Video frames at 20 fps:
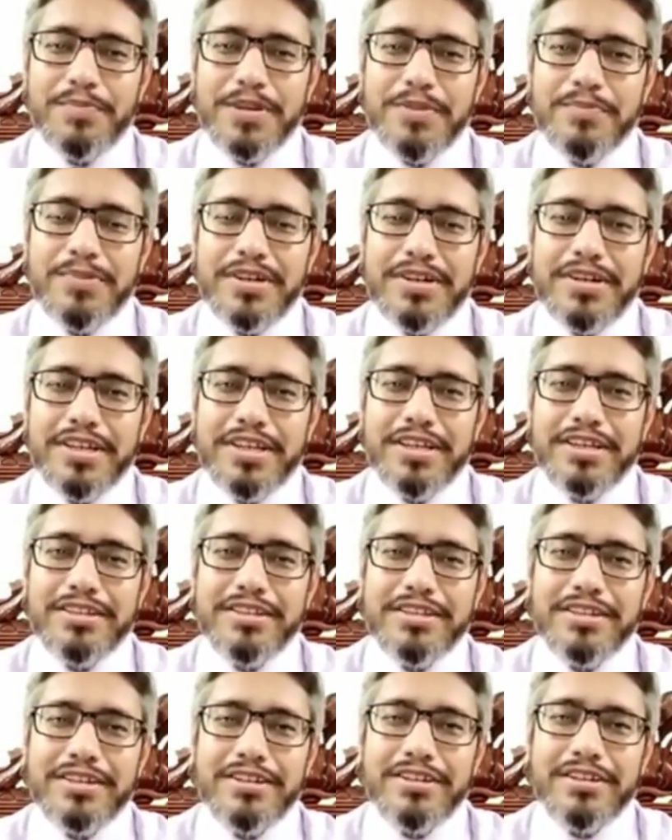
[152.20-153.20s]
People take
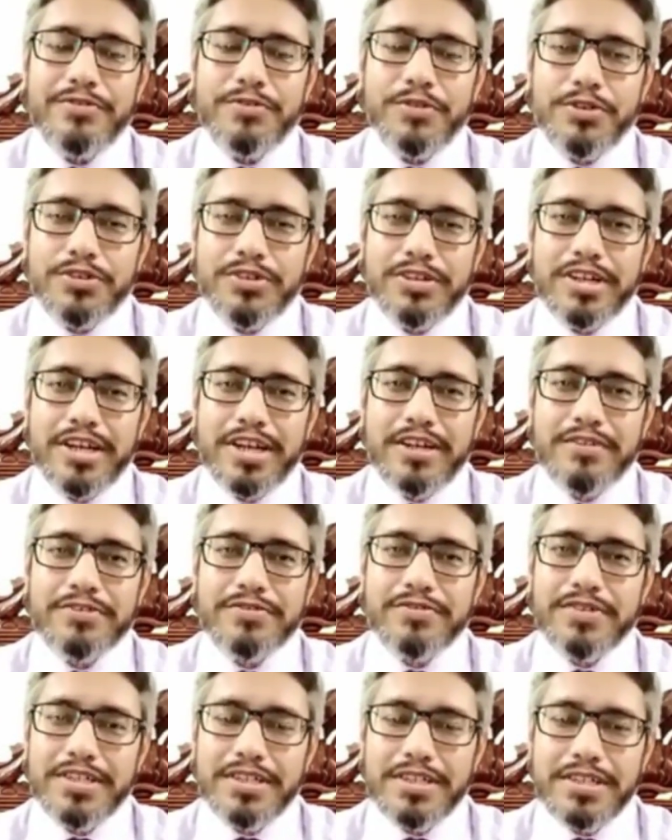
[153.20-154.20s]
their photographs
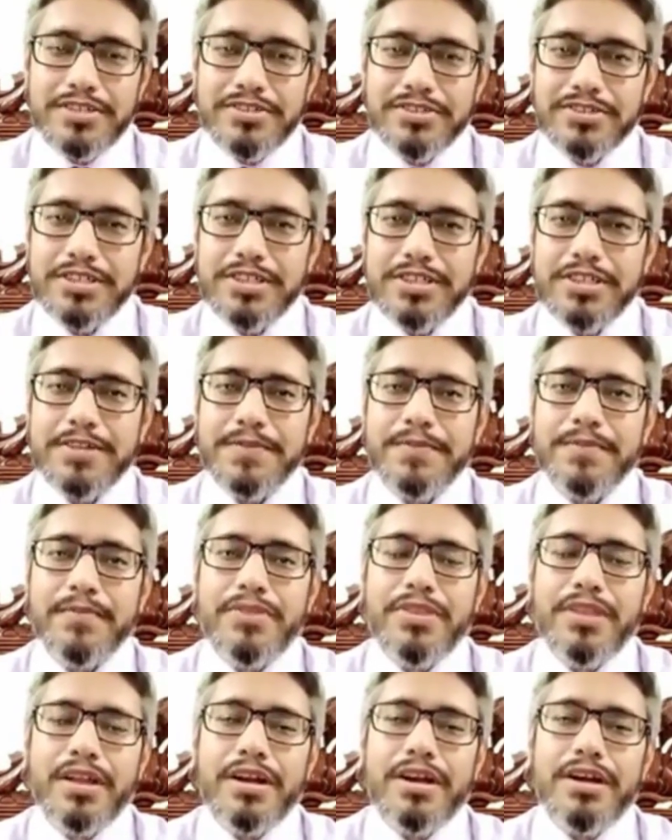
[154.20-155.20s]
very easily.
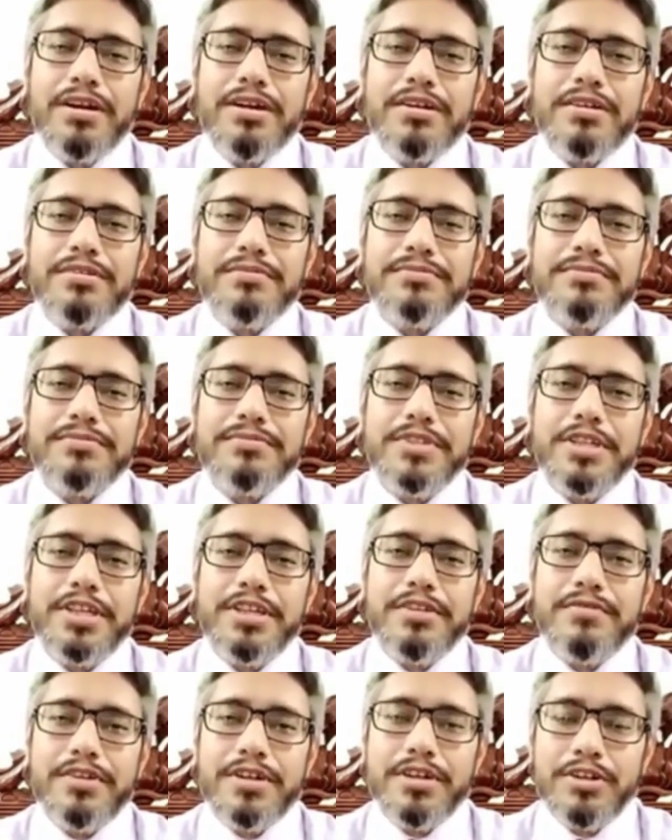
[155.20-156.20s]

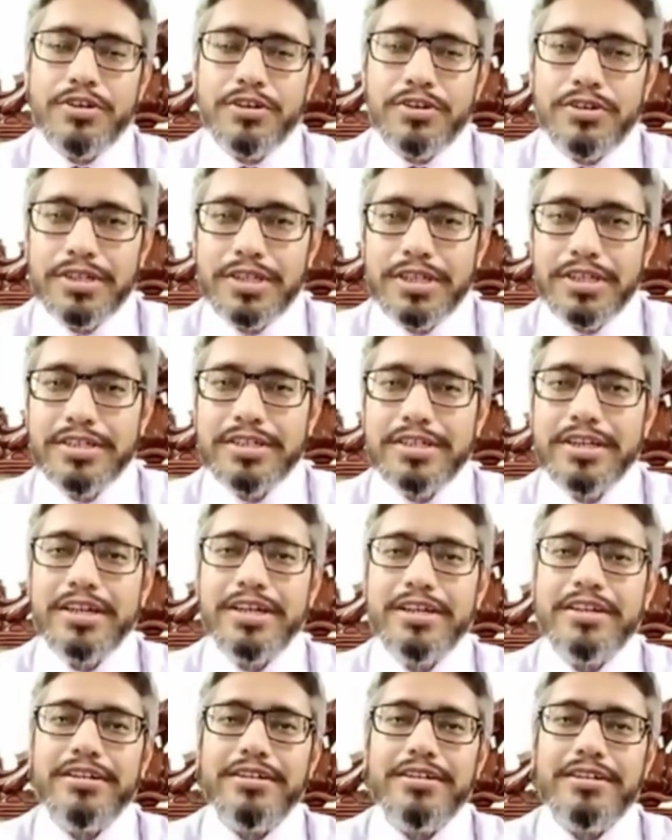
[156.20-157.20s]
They work on it
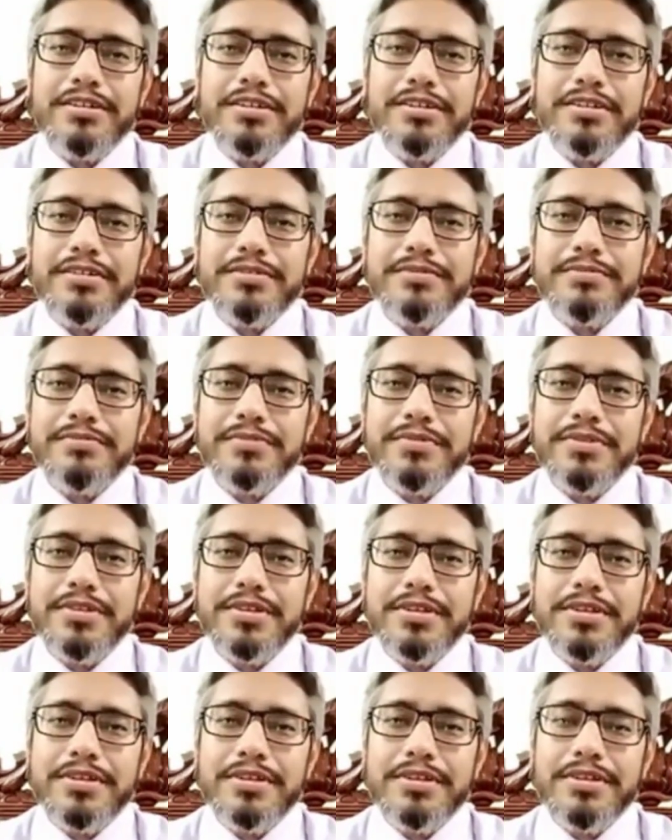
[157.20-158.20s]
and
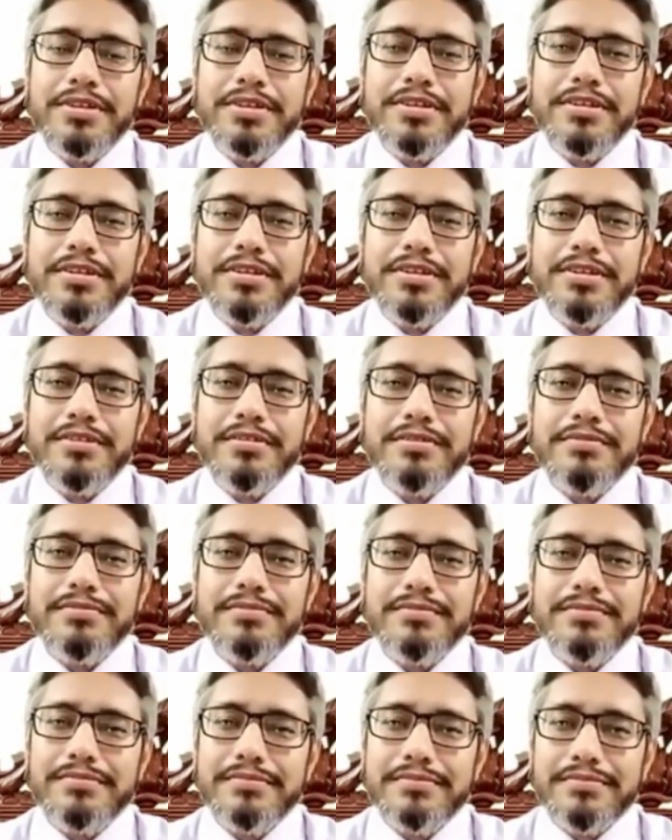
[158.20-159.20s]
they
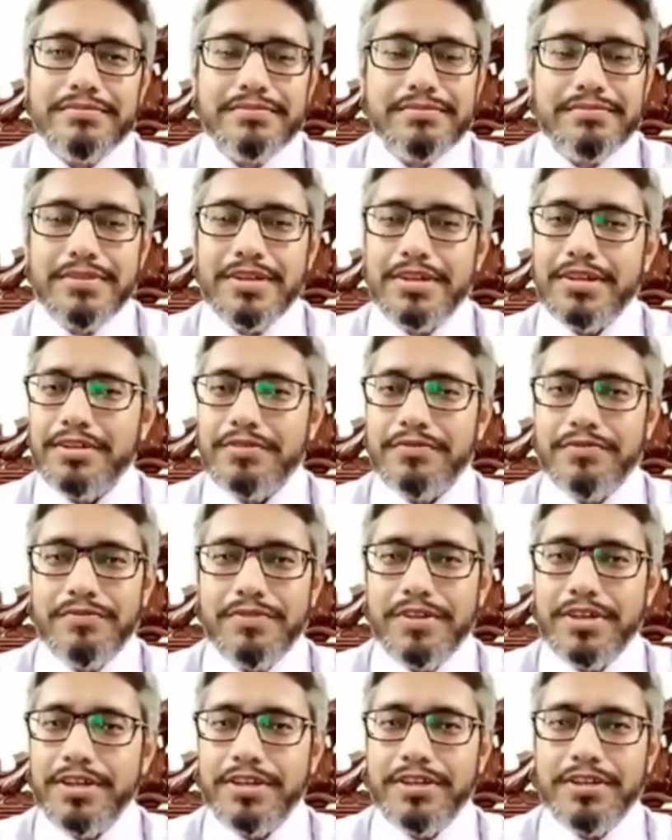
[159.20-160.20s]
are
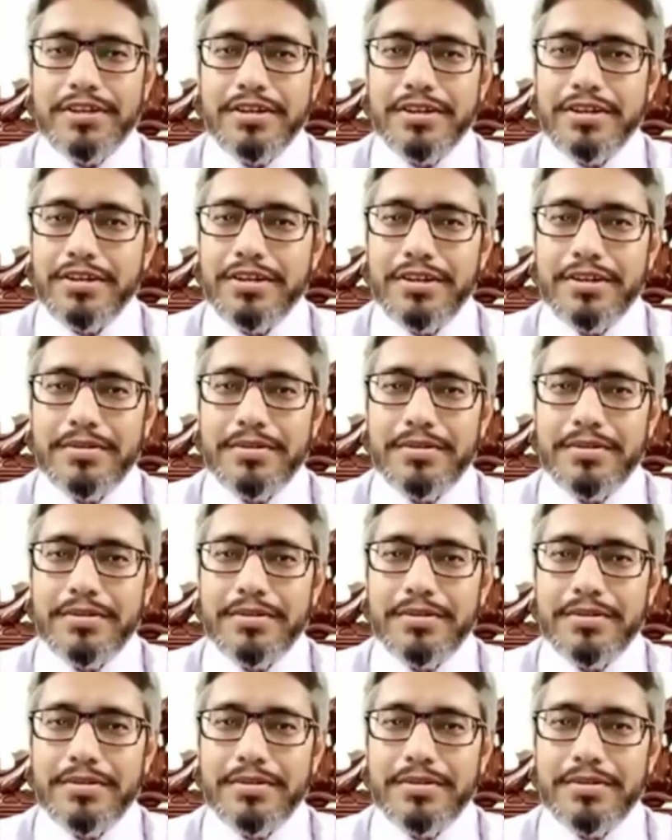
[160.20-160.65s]
very